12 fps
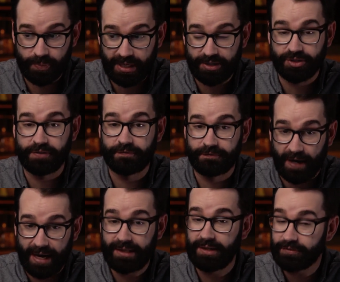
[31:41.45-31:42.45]
potentially
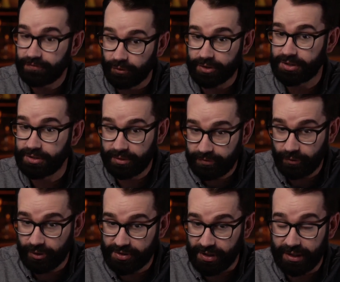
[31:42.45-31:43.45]
violent force to
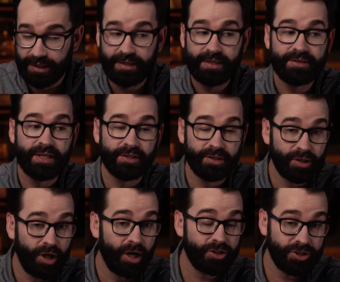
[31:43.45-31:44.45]
enforce it, then the
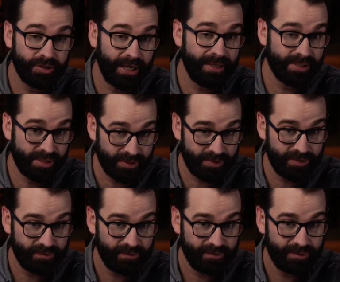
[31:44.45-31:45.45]
law should not exist.